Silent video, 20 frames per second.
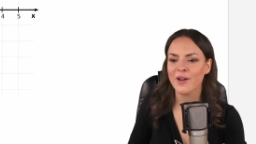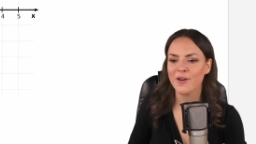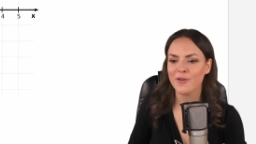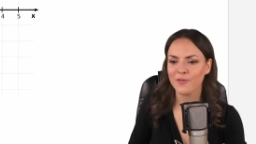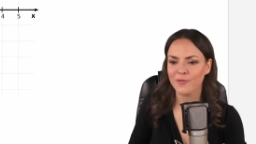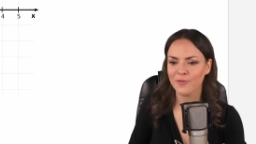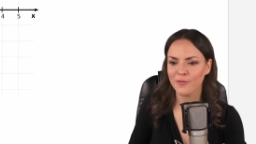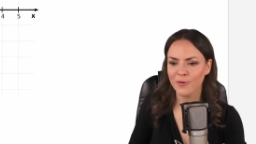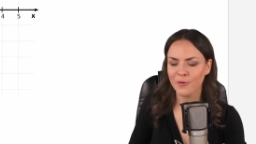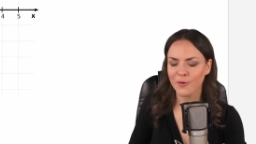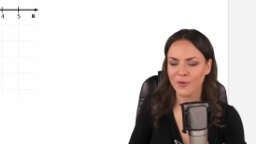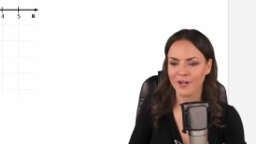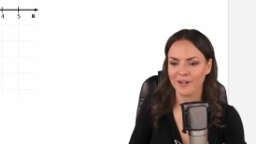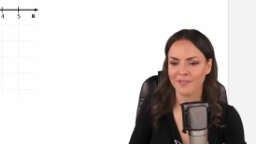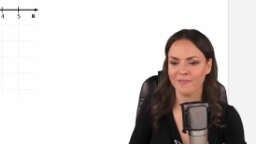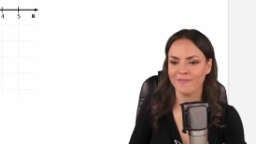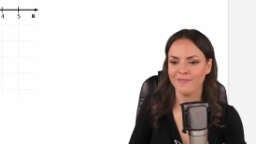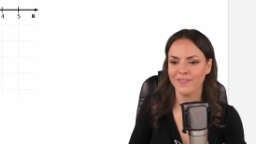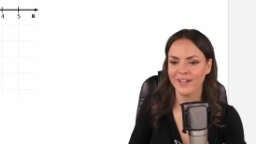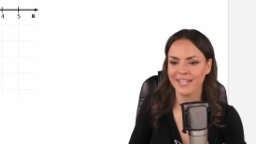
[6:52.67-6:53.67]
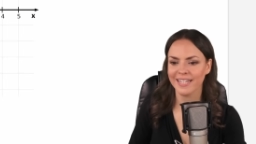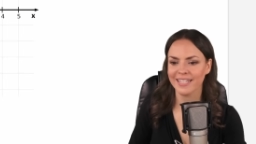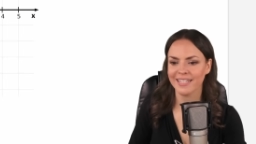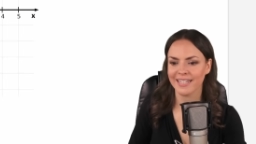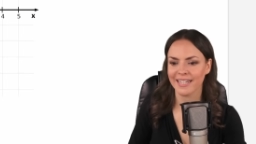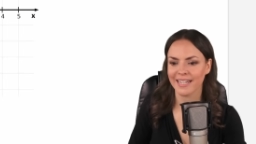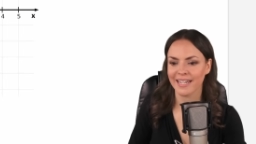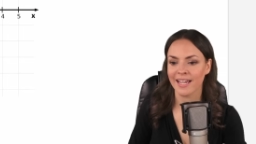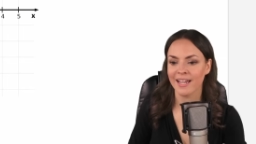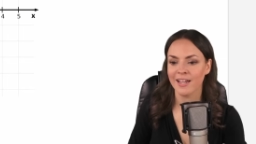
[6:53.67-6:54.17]
for
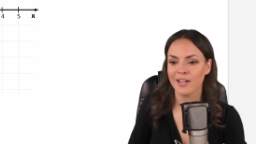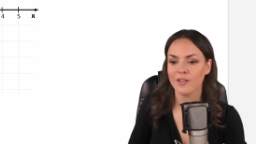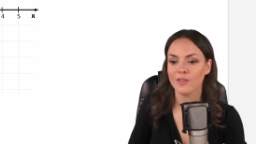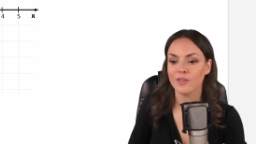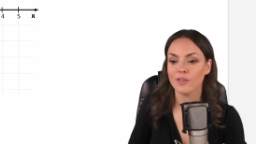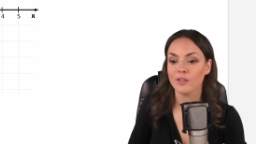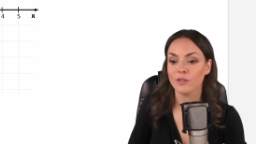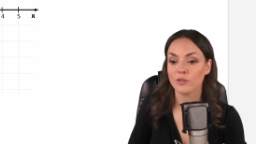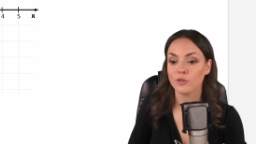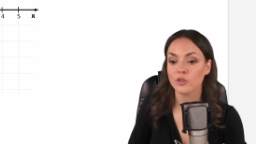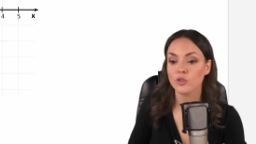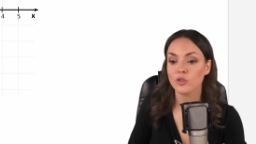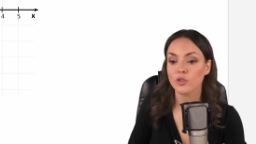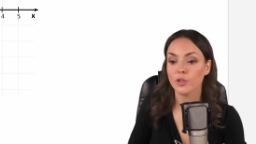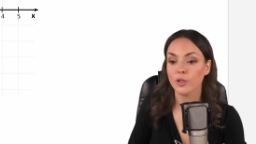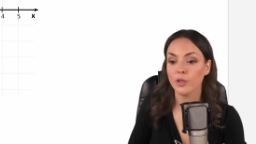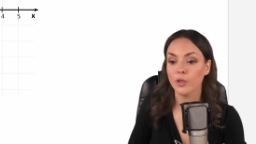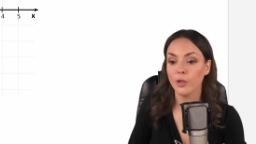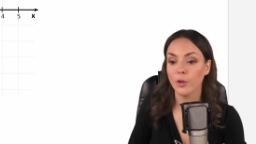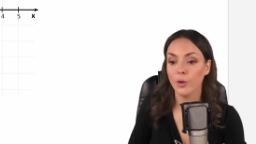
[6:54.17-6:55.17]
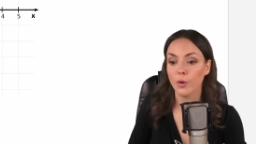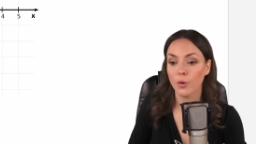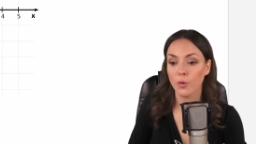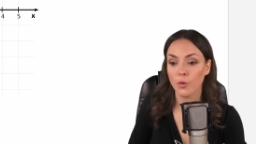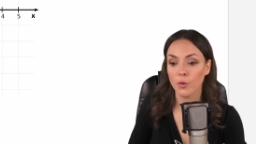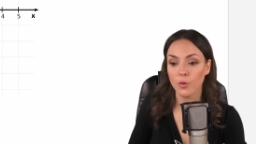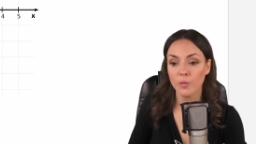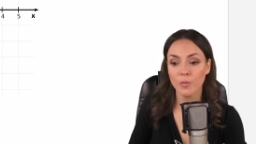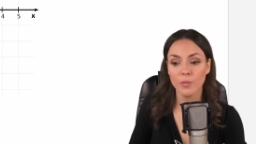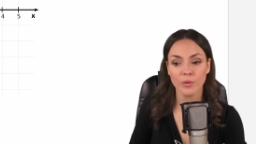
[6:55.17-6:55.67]
finding the
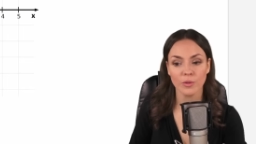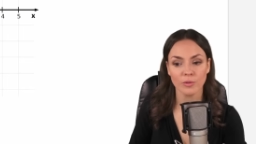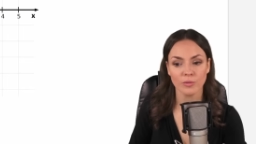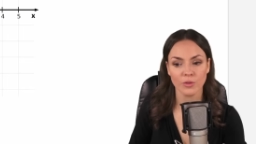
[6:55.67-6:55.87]
slope,